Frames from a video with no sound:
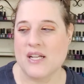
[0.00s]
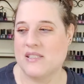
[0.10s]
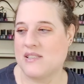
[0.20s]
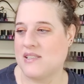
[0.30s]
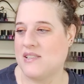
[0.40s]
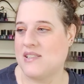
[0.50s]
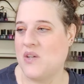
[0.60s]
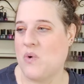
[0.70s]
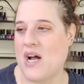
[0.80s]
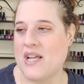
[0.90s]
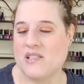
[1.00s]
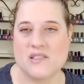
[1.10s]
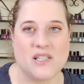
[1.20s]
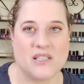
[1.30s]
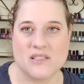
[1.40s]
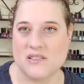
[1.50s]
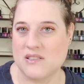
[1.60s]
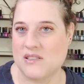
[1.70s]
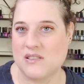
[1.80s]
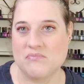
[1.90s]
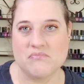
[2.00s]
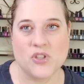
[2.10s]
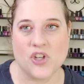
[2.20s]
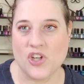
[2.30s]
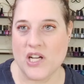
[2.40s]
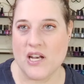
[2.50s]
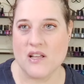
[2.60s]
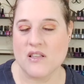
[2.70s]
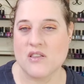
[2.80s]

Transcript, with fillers: Consistency-wise is good.